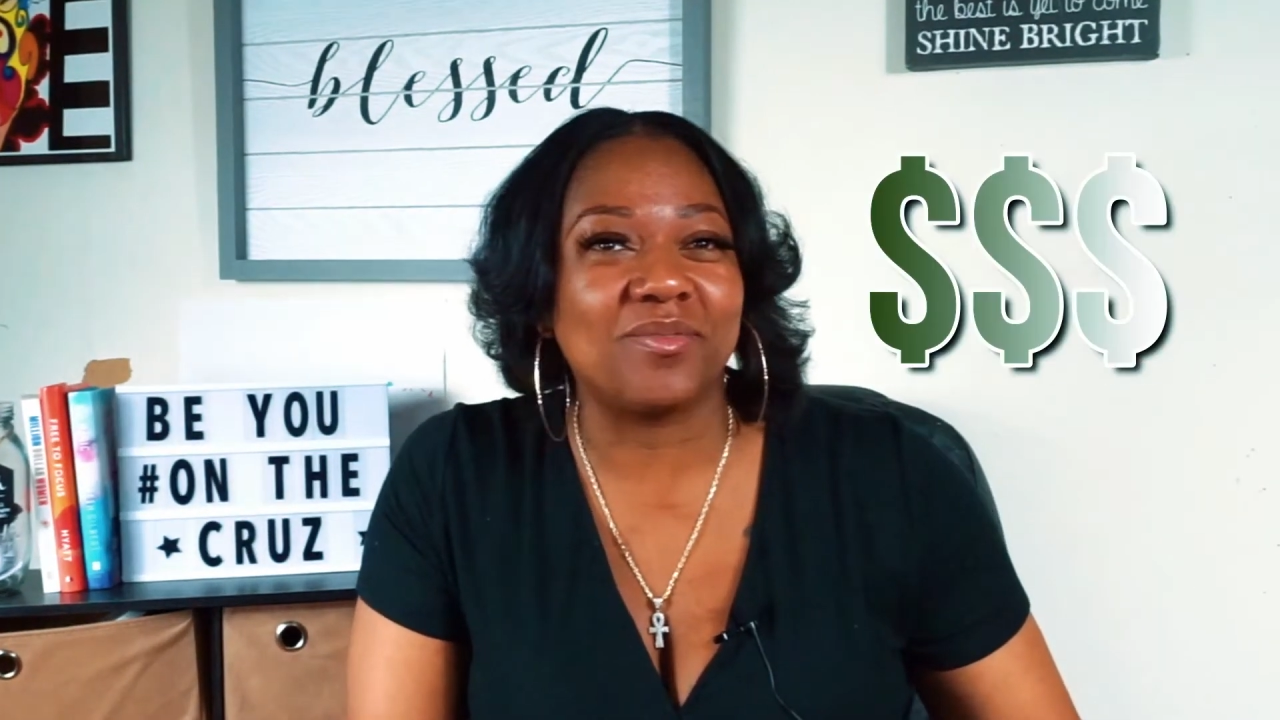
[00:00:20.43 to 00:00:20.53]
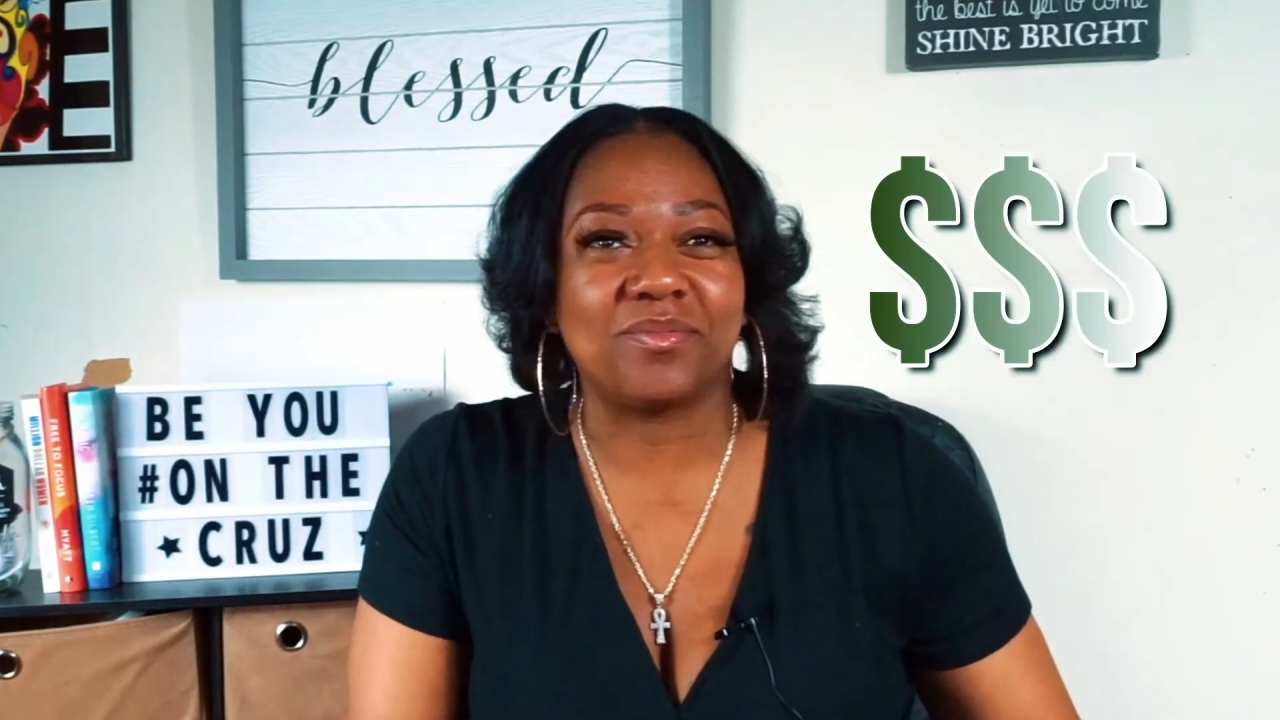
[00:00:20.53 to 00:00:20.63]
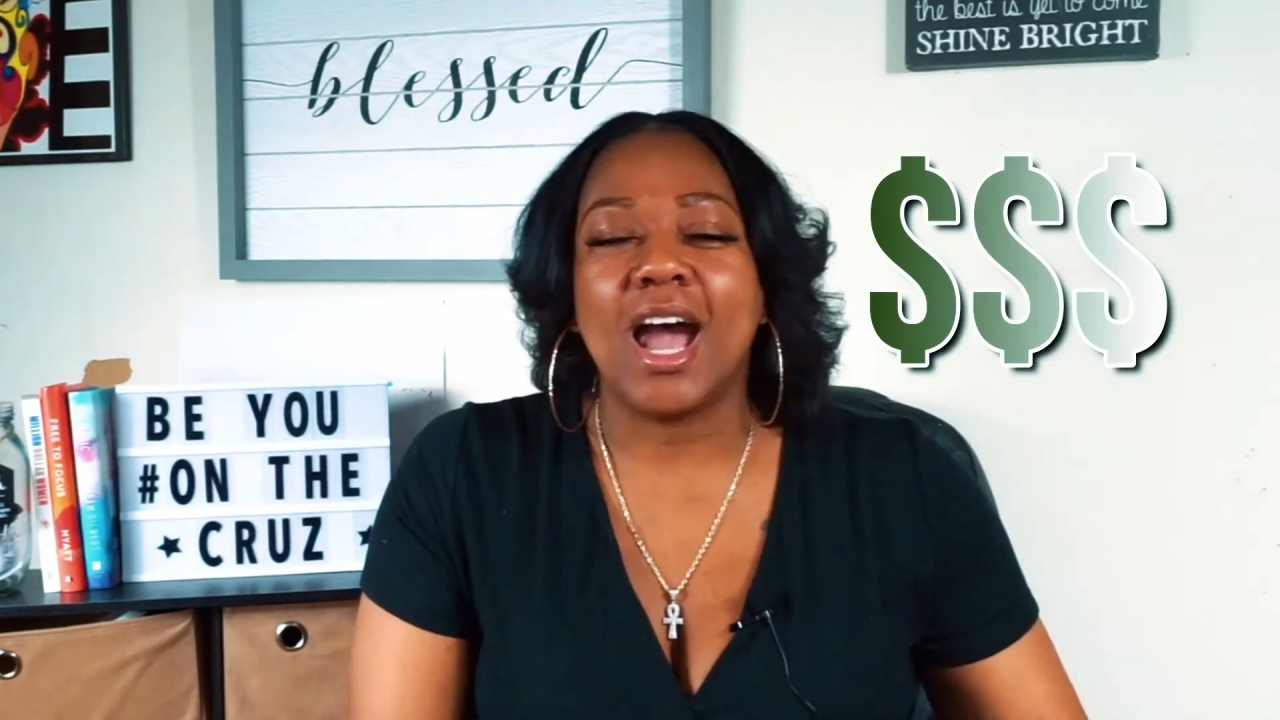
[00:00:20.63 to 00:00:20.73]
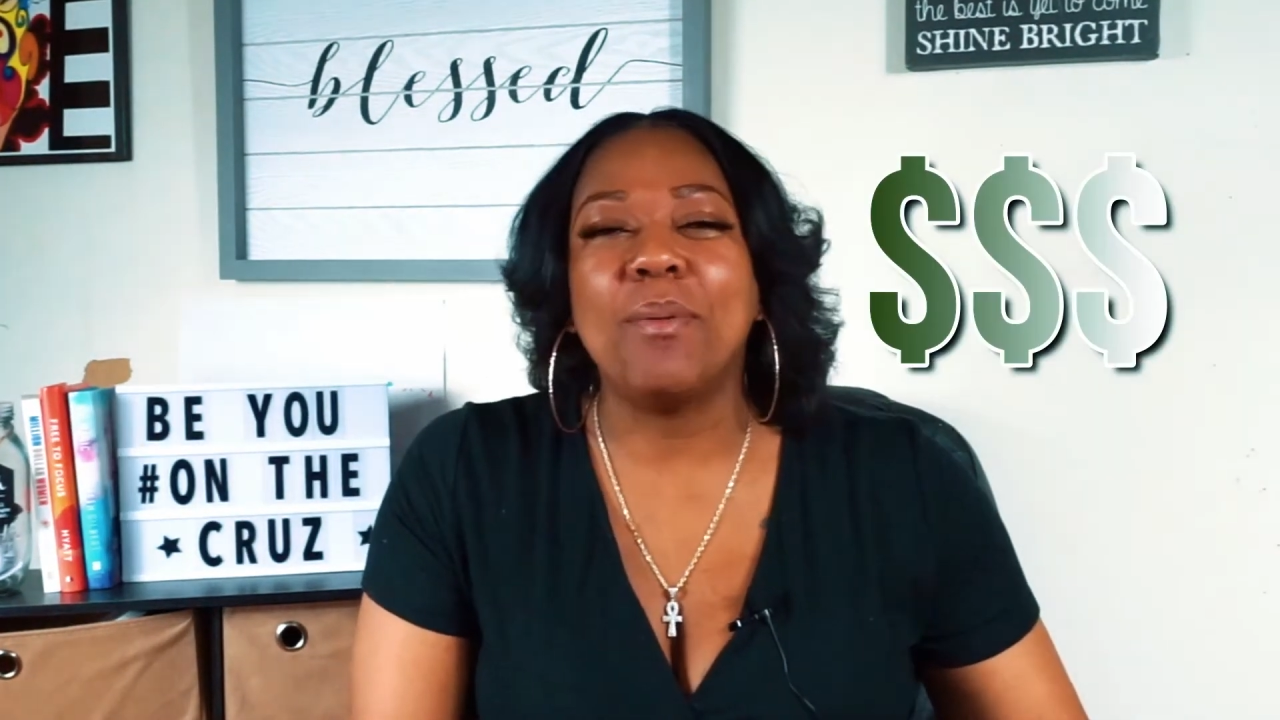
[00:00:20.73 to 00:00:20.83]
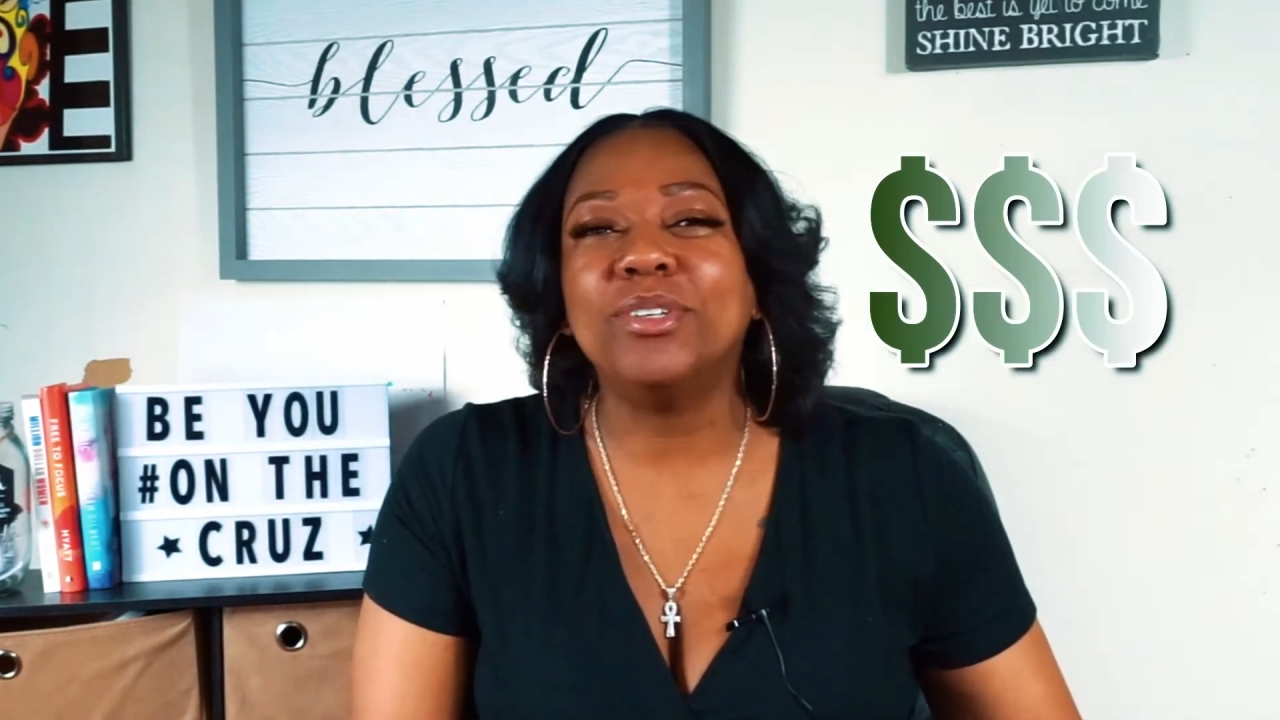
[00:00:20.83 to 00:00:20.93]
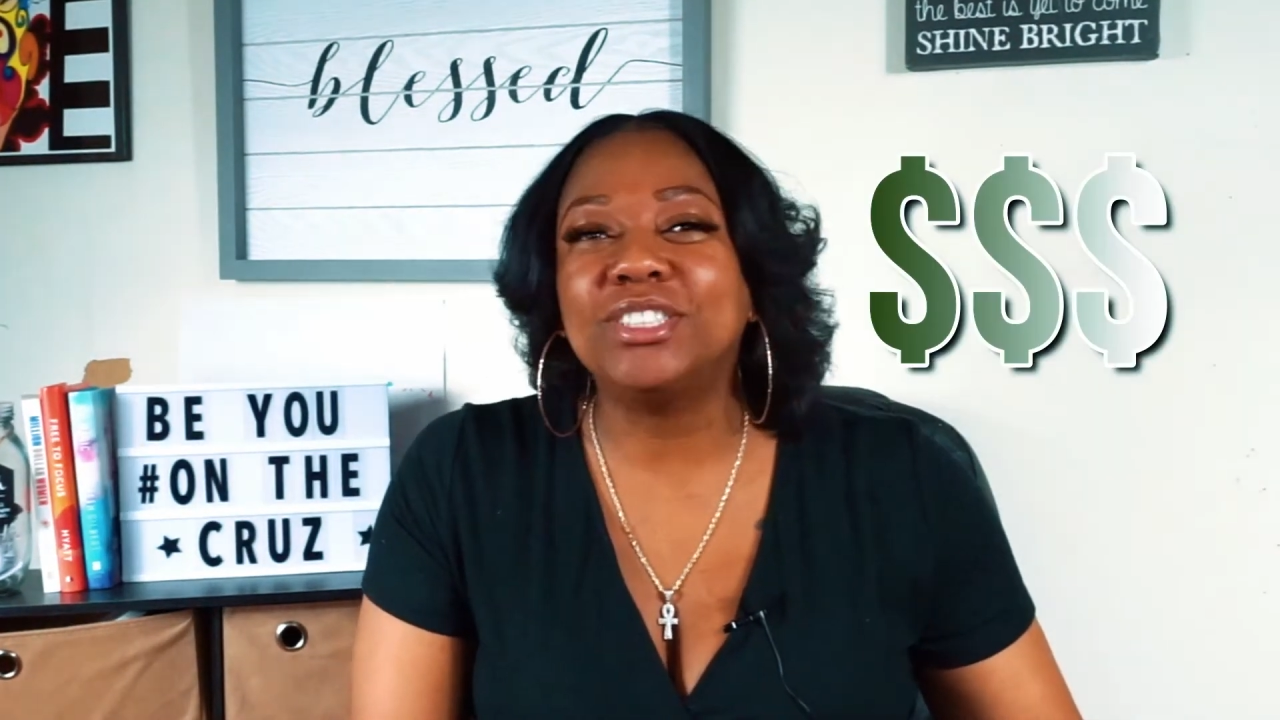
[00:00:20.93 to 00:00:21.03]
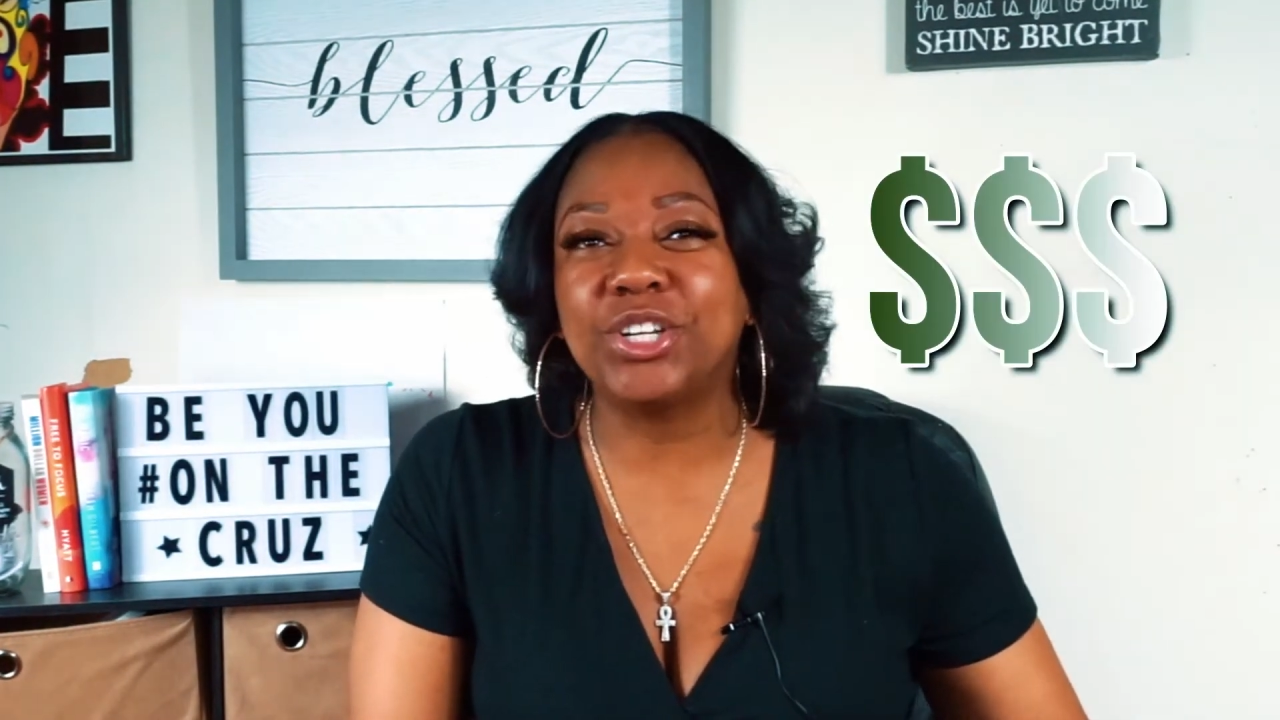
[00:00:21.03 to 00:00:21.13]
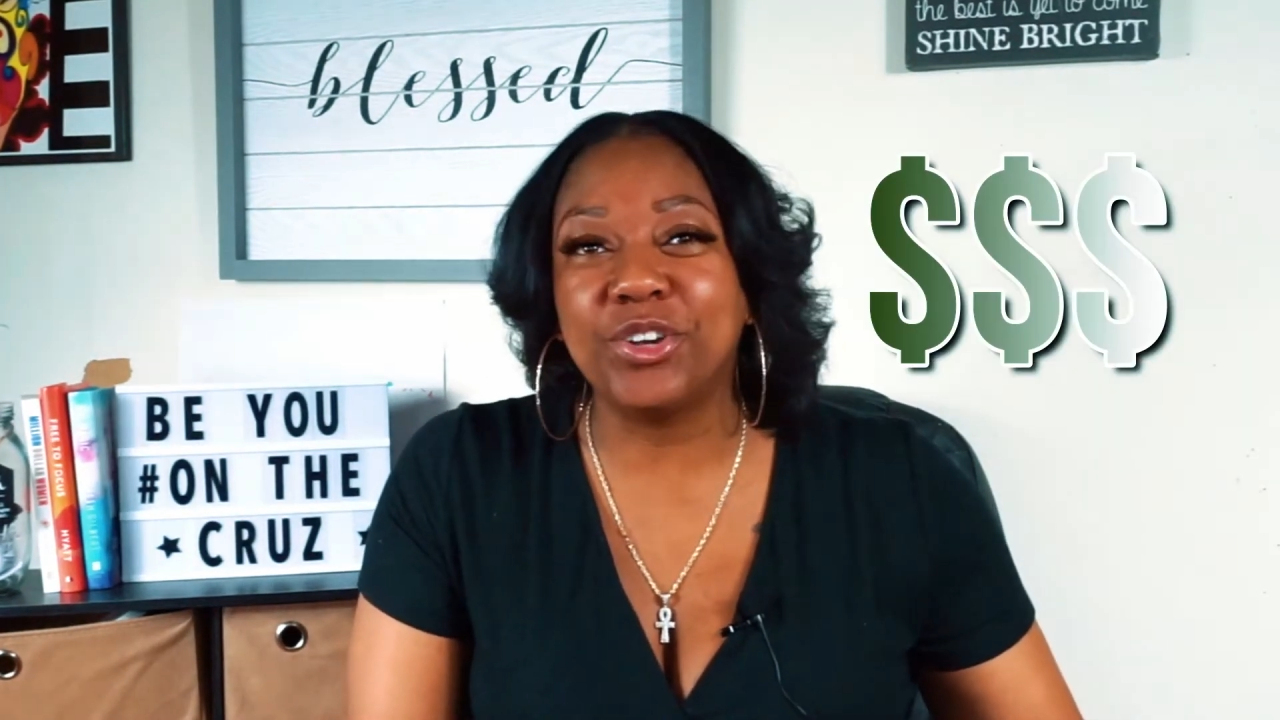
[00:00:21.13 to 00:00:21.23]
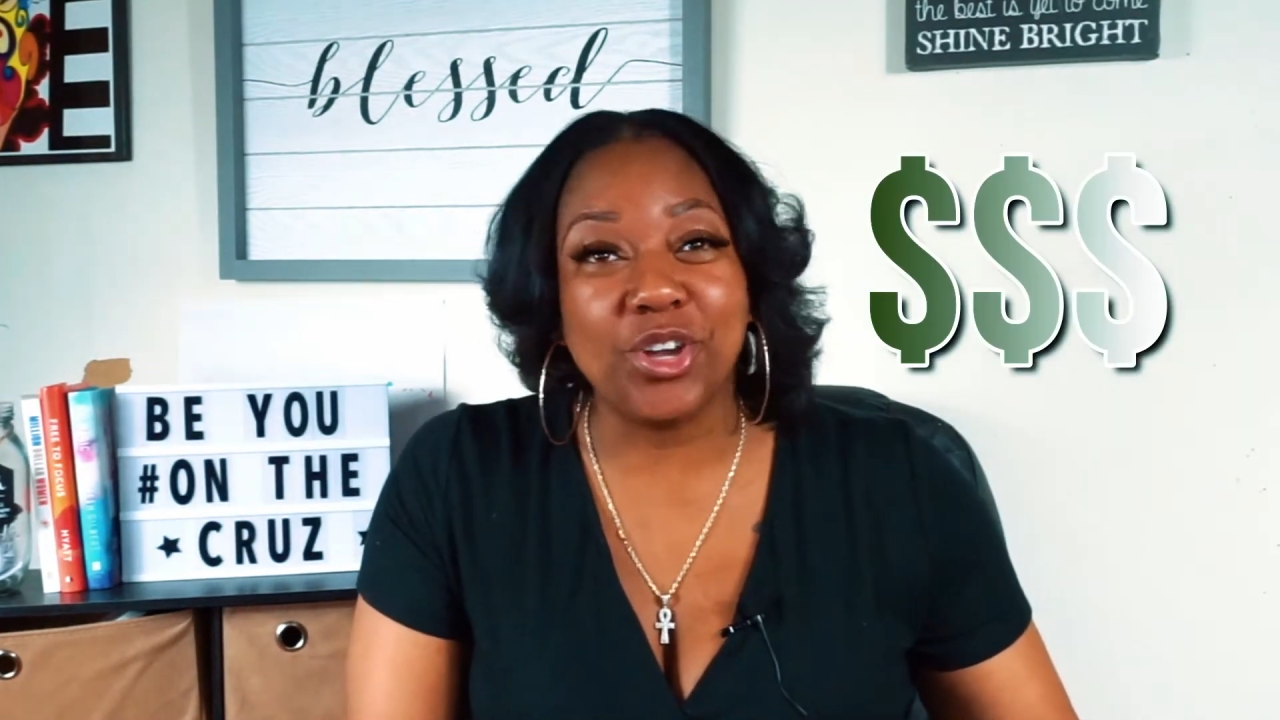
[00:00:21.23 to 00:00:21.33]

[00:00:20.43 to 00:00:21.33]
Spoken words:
I'm a serial